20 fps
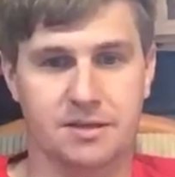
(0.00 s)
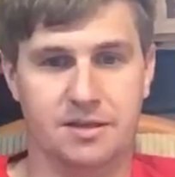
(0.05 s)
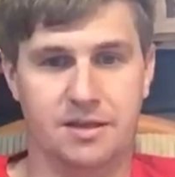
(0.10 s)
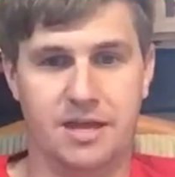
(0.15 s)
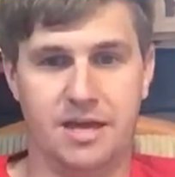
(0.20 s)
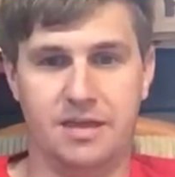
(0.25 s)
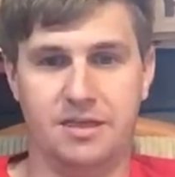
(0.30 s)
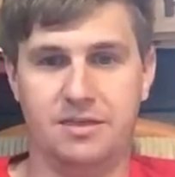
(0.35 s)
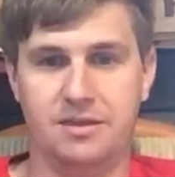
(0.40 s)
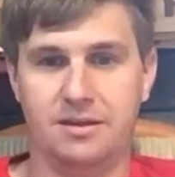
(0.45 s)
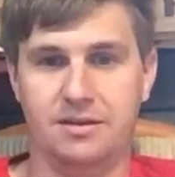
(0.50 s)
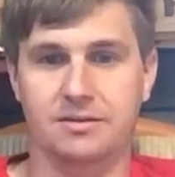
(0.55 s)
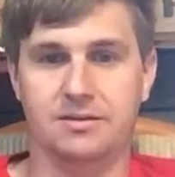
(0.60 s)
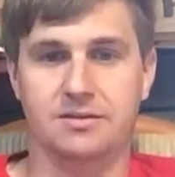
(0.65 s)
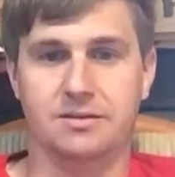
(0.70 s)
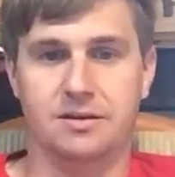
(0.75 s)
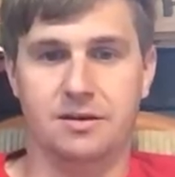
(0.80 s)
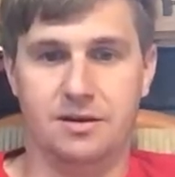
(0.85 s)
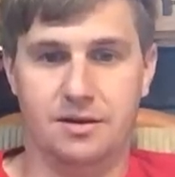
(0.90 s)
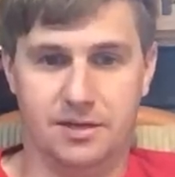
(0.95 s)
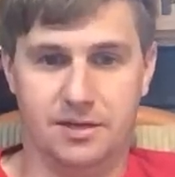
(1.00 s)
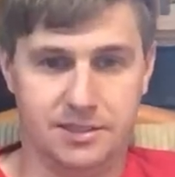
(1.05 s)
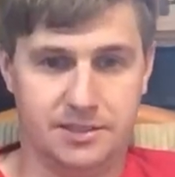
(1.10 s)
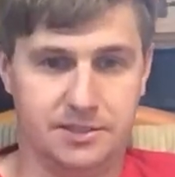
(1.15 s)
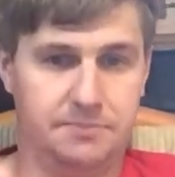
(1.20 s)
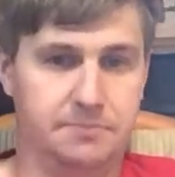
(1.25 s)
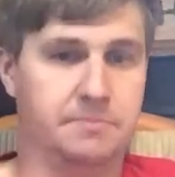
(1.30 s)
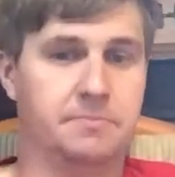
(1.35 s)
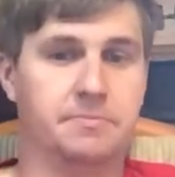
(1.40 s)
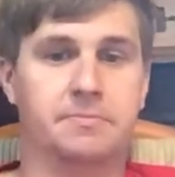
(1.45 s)
That thing is
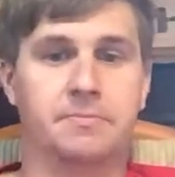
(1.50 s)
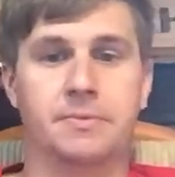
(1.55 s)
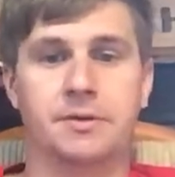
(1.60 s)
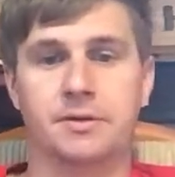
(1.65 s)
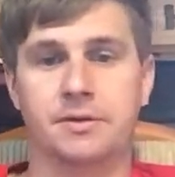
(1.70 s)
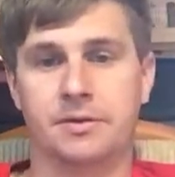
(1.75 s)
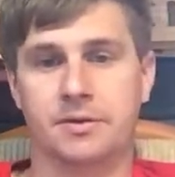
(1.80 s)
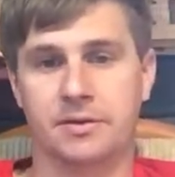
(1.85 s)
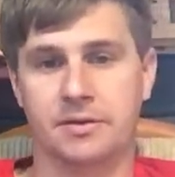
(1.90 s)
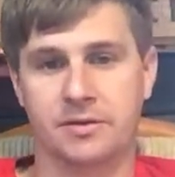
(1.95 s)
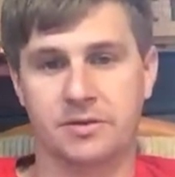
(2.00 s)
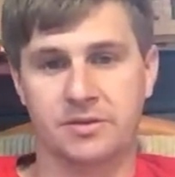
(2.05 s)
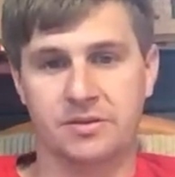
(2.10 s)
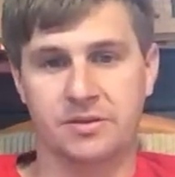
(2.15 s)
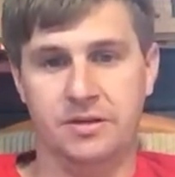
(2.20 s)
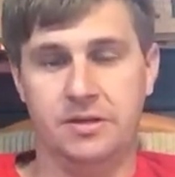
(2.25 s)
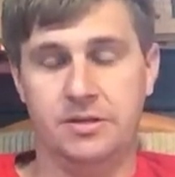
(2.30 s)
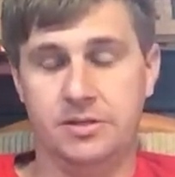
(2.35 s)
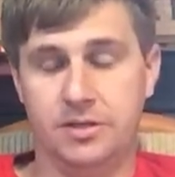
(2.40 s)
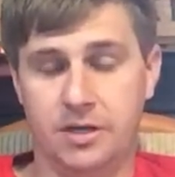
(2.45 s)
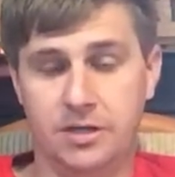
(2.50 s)
awesome. He's